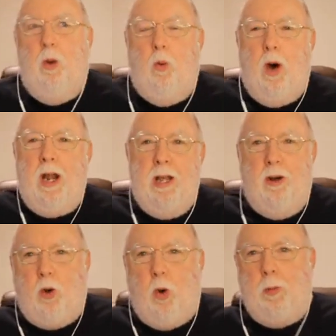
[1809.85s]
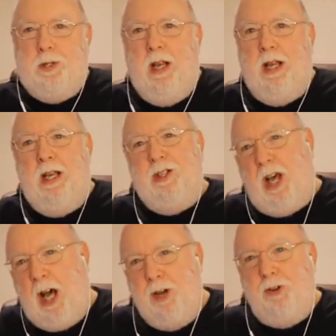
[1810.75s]
What Hilcorp's getting is a
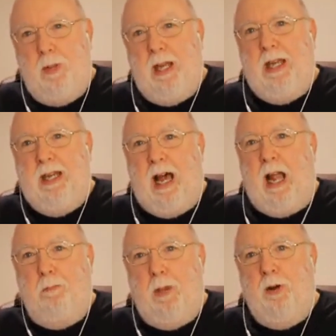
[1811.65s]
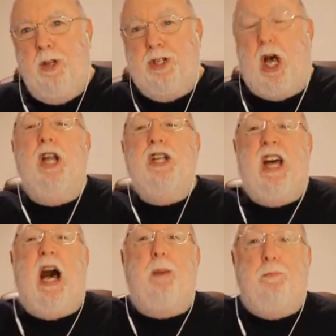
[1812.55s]
one hundred million dollars bonus on
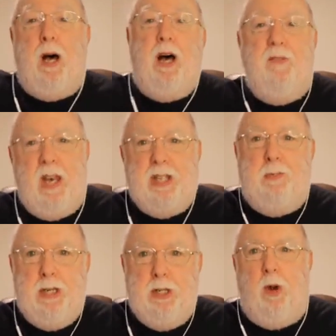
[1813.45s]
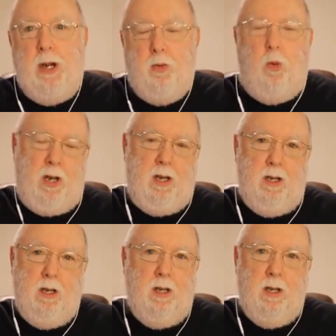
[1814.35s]
top of S B twenty-one,
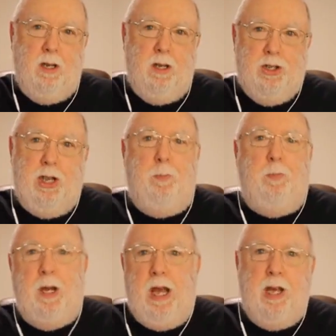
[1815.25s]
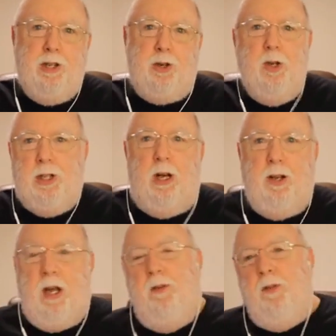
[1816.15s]
simply as a
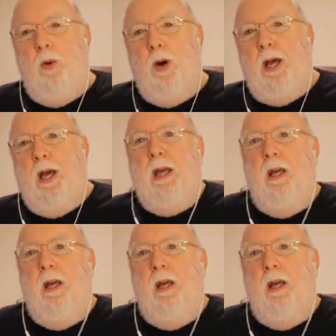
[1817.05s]
result of the way